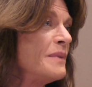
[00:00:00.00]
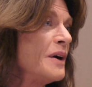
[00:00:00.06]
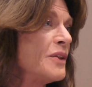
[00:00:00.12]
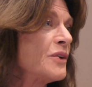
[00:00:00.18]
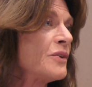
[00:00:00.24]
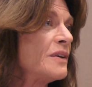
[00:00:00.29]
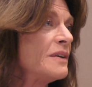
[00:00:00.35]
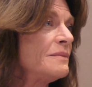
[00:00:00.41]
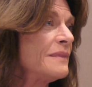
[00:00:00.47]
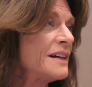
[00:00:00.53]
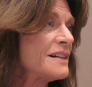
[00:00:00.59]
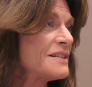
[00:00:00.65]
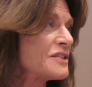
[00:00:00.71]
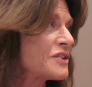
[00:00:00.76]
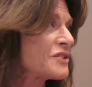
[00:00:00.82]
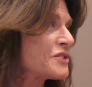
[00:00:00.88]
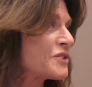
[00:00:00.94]
mother and my
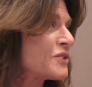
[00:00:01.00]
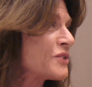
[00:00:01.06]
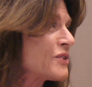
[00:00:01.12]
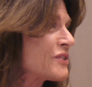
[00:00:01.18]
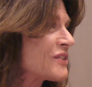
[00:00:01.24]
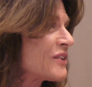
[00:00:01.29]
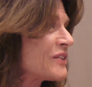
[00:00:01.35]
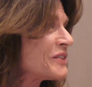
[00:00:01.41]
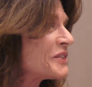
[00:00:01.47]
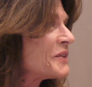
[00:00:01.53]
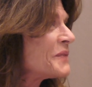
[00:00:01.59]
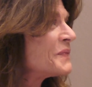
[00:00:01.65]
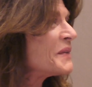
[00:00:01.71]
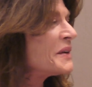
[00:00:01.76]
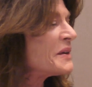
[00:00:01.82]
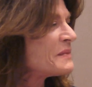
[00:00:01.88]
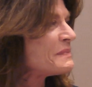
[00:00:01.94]
sisters and
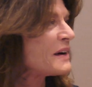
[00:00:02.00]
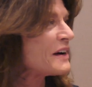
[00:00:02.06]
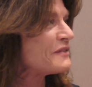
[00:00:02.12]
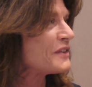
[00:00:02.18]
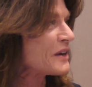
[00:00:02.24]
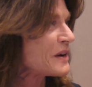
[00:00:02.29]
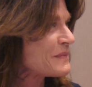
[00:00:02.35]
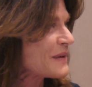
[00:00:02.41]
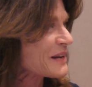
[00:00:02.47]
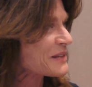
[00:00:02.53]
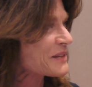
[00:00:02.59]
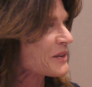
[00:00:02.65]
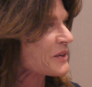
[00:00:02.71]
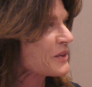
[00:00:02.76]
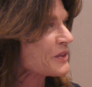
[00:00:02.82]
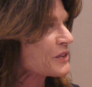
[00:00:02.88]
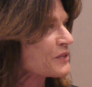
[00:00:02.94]
my very best
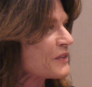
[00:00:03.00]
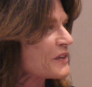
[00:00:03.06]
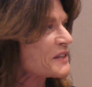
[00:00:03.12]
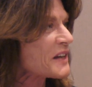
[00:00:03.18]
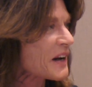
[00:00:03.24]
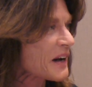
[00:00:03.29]
and oldest friends,